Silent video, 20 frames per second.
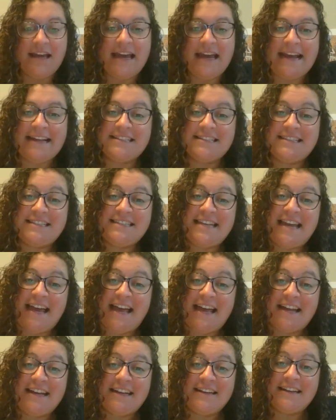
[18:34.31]

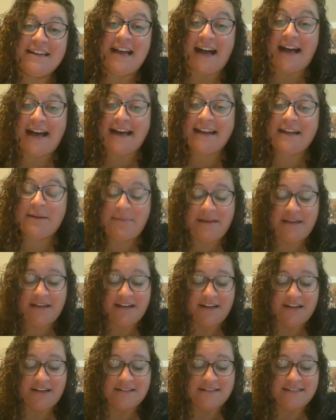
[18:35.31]
Instead, God
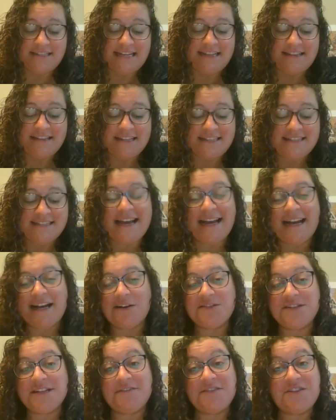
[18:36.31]
appears in the
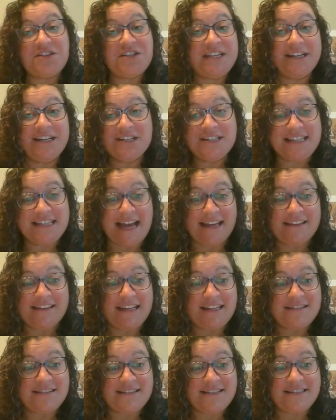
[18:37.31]
sound of sheer
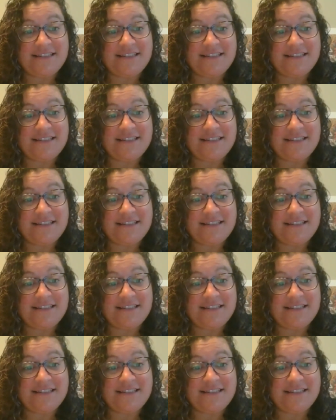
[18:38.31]
silence,